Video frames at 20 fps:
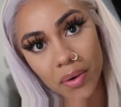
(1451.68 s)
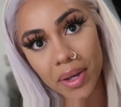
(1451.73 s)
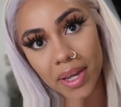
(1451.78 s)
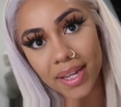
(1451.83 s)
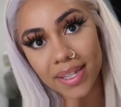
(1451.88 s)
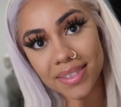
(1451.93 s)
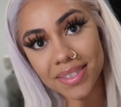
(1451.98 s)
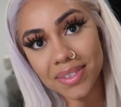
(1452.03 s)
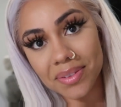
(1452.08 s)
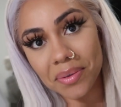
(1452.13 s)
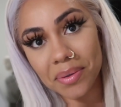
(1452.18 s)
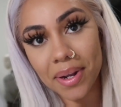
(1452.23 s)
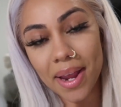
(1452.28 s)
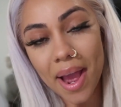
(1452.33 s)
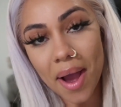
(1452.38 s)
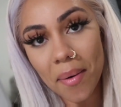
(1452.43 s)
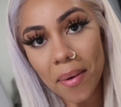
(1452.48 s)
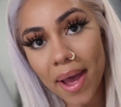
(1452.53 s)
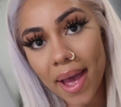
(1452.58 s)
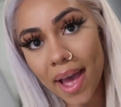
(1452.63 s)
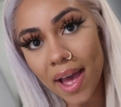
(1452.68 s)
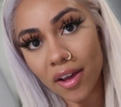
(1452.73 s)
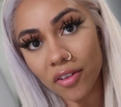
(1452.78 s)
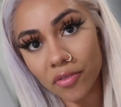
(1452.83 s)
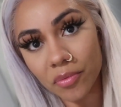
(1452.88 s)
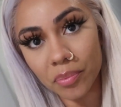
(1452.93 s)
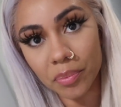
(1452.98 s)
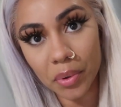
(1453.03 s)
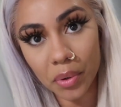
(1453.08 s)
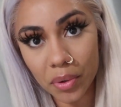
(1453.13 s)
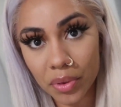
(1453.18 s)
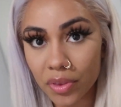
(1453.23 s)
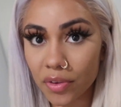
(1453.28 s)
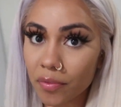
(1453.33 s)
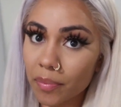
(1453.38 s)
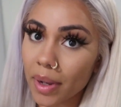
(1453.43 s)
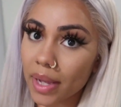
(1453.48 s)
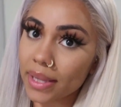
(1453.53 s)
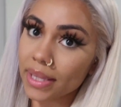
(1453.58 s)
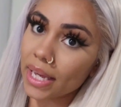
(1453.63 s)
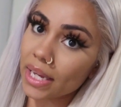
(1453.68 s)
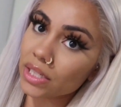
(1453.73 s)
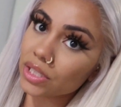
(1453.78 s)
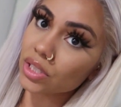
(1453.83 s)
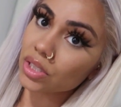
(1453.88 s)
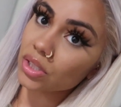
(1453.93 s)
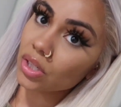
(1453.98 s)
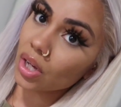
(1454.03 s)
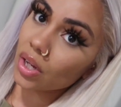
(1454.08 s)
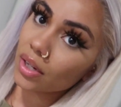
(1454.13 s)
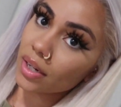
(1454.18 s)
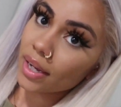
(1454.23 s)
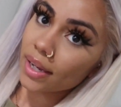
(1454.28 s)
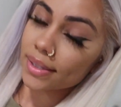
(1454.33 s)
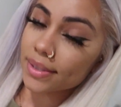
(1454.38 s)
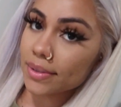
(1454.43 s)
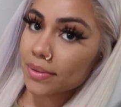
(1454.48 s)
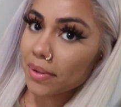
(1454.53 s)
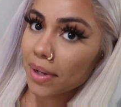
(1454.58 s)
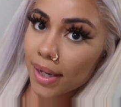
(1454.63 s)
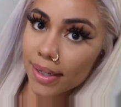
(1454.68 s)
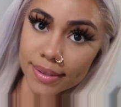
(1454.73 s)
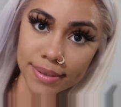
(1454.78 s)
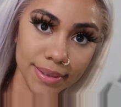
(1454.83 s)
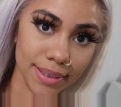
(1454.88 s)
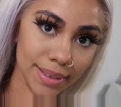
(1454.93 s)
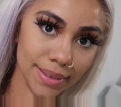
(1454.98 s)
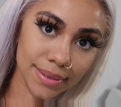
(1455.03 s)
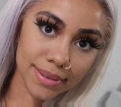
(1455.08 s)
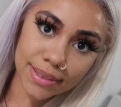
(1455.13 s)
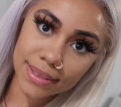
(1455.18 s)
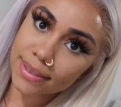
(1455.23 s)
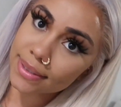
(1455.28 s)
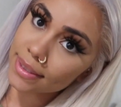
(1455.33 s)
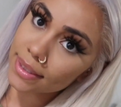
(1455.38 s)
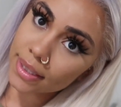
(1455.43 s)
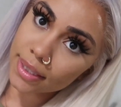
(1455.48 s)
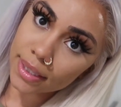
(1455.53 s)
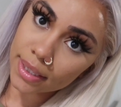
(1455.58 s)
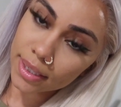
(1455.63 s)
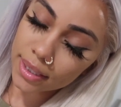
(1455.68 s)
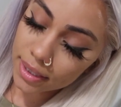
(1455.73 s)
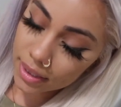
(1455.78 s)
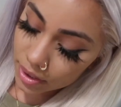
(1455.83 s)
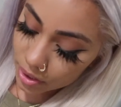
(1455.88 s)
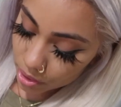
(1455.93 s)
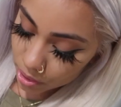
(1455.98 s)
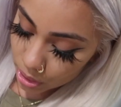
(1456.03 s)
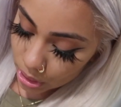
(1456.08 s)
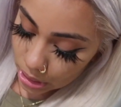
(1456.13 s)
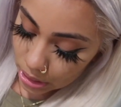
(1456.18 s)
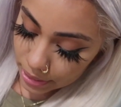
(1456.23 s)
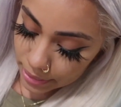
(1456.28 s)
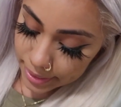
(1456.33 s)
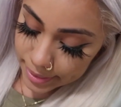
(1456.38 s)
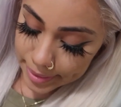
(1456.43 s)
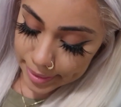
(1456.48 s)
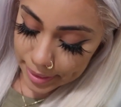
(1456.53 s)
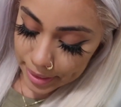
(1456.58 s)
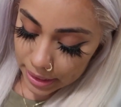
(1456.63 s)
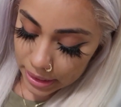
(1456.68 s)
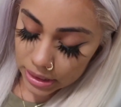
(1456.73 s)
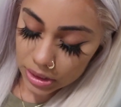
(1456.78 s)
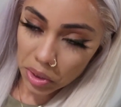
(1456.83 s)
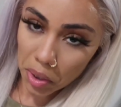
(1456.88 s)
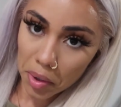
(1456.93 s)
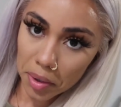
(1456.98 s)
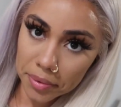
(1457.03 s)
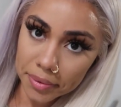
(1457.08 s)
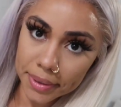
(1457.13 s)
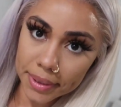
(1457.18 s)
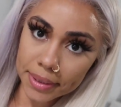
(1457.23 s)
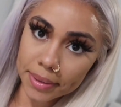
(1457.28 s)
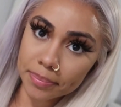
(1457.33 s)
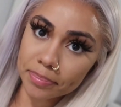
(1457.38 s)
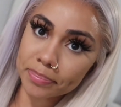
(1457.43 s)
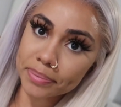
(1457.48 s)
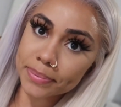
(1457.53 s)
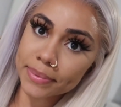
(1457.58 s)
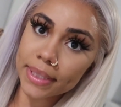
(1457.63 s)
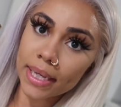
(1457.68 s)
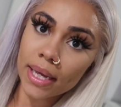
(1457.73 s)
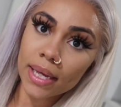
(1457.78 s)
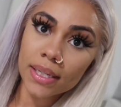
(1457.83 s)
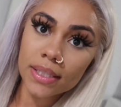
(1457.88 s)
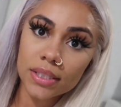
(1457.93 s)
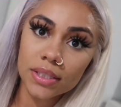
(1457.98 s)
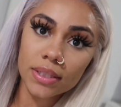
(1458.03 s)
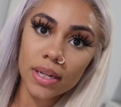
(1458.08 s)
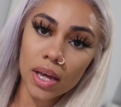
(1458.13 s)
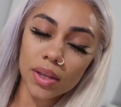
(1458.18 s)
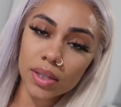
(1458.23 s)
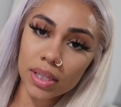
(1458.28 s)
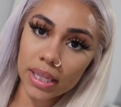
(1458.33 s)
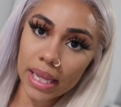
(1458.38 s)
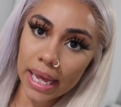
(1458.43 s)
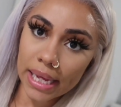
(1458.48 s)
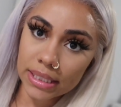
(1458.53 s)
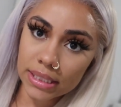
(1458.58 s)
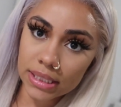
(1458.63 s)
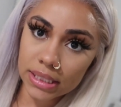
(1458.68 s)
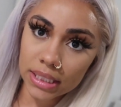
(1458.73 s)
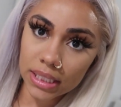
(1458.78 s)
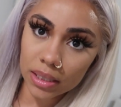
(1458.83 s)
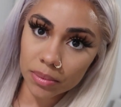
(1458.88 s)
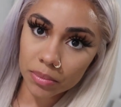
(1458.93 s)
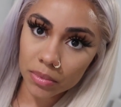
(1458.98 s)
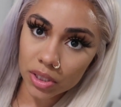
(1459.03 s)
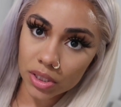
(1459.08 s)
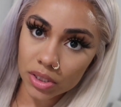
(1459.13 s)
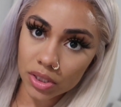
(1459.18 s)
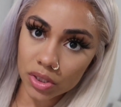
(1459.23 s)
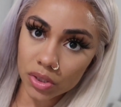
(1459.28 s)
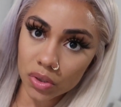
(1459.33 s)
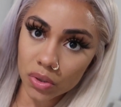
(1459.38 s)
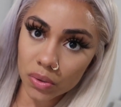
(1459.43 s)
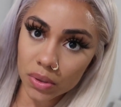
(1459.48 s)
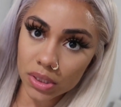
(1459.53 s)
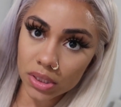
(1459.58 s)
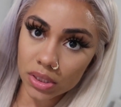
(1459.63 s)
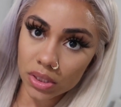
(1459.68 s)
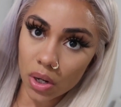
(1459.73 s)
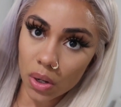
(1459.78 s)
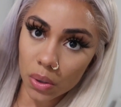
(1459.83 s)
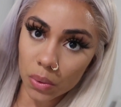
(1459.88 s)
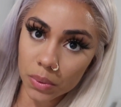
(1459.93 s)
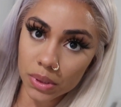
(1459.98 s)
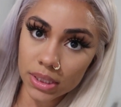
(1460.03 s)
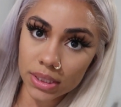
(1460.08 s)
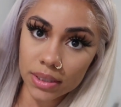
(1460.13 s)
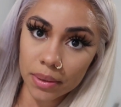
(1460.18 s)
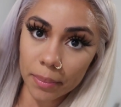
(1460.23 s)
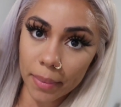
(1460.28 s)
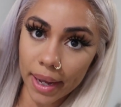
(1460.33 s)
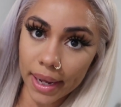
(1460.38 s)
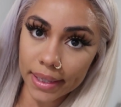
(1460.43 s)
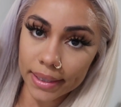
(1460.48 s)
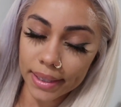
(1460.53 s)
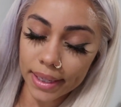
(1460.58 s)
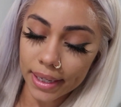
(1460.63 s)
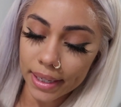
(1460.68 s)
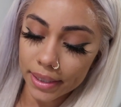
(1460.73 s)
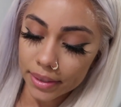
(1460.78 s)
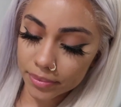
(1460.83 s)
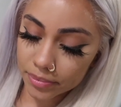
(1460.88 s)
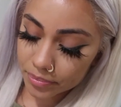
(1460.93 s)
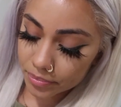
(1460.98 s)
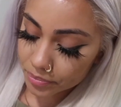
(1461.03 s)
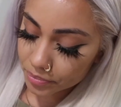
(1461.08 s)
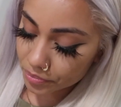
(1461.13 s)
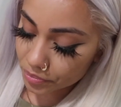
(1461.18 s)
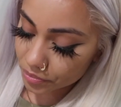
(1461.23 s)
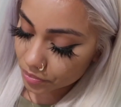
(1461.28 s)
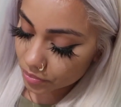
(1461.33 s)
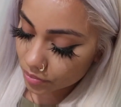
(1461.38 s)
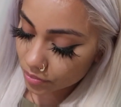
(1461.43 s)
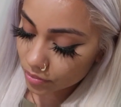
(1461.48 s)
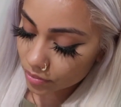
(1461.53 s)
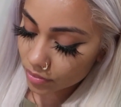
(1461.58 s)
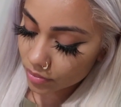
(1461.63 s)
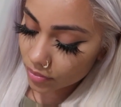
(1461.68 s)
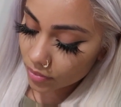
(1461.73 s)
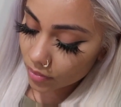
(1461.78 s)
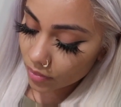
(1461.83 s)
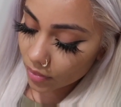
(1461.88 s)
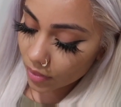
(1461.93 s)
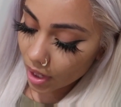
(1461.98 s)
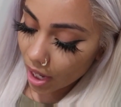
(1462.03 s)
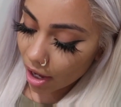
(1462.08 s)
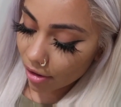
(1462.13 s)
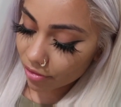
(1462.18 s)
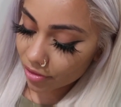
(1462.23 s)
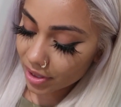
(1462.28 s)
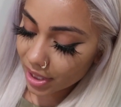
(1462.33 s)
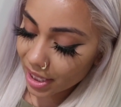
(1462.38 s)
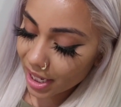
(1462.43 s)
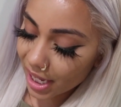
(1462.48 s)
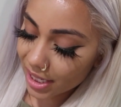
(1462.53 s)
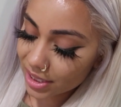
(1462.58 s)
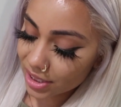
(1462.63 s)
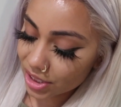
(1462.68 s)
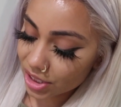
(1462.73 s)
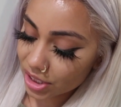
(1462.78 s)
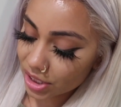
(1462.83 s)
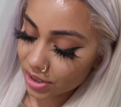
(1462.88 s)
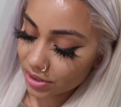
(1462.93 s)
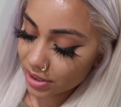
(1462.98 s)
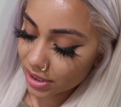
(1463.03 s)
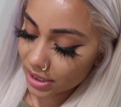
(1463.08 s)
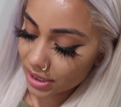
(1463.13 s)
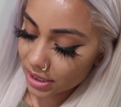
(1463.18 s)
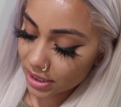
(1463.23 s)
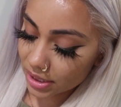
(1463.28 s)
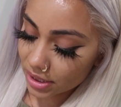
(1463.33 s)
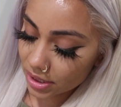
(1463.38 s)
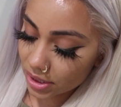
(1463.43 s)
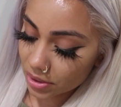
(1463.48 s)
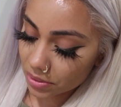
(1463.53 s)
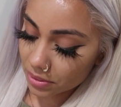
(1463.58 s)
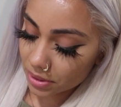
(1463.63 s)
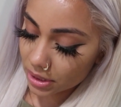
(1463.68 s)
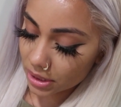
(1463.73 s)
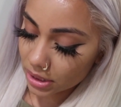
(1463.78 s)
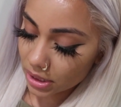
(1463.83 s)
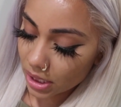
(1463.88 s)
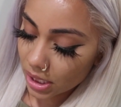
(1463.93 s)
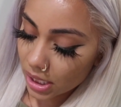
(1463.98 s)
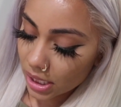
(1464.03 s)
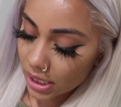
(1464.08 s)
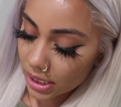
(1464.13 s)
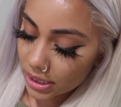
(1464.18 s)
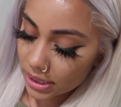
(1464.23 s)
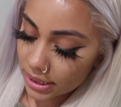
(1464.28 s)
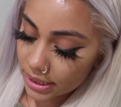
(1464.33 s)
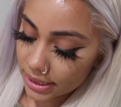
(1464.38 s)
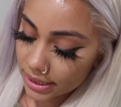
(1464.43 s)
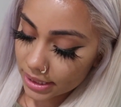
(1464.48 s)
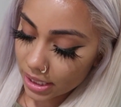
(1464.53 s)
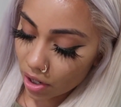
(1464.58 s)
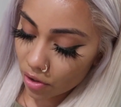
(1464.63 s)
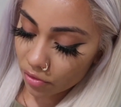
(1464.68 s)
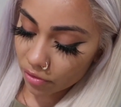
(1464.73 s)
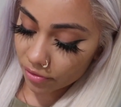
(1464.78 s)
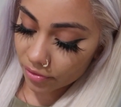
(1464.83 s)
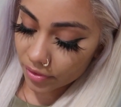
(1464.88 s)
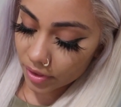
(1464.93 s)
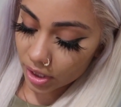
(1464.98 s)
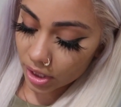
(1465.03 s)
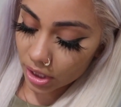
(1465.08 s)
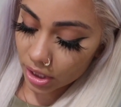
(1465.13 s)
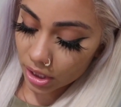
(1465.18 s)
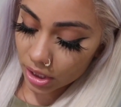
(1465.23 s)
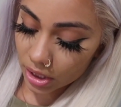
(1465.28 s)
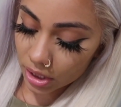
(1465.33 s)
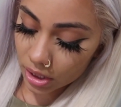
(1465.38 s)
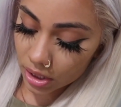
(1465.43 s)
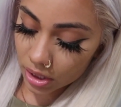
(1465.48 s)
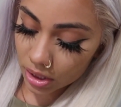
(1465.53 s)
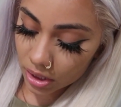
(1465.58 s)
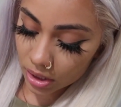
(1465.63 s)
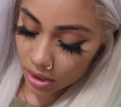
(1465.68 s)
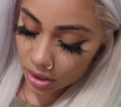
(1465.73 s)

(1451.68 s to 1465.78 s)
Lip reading: Okay, so now I have both of my lashes on. As you guys can see, your girl is looking dolled up. So now the last thing I'm gonna do is go in with some highlight. I feel like I done turned this into a selfie.